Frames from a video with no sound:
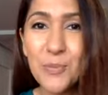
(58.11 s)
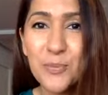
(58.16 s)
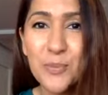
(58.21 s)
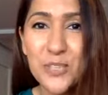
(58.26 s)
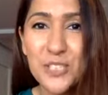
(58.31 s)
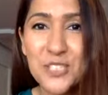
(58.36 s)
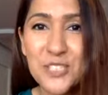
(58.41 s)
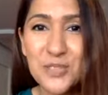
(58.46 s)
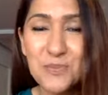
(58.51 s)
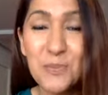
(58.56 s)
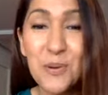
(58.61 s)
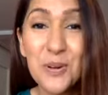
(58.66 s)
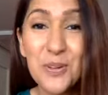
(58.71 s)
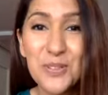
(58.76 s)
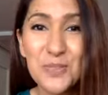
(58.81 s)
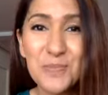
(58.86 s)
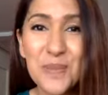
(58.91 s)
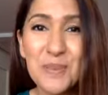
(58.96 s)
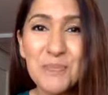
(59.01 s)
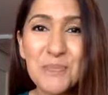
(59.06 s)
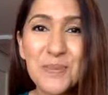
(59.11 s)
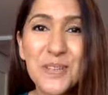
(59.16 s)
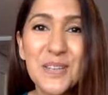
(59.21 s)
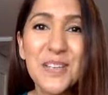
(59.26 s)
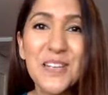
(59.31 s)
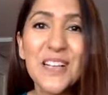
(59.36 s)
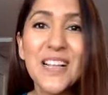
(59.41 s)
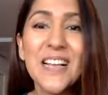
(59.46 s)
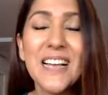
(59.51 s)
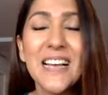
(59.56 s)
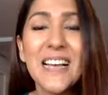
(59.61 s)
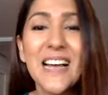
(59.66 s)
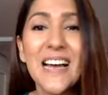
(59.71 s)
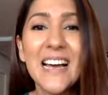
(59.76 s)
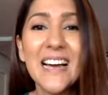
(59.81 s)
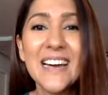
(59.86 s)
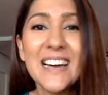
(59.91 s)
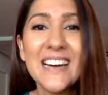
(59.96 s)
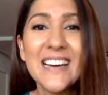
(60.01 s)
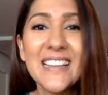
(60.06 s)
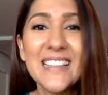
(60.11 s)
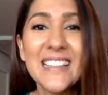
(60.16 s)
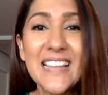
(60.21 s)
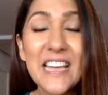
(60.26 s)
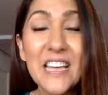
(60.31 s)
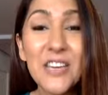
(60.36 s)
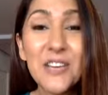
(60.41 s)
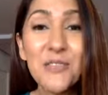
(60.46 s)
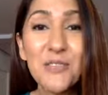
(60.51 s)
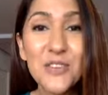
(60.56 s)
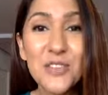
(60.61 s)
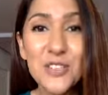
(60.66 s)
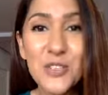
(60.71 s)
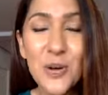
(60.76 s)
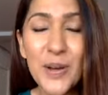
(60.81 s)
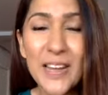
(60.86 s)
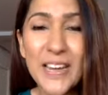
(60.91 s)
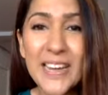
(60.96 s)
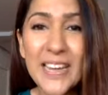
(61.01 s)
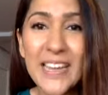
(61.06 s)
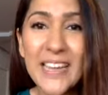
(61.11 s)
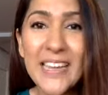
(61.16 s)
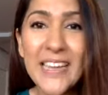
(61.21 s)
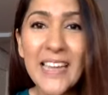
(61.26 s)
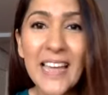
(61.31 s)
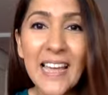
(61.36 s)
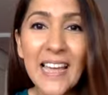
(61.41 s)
which is most people, thank you for joining.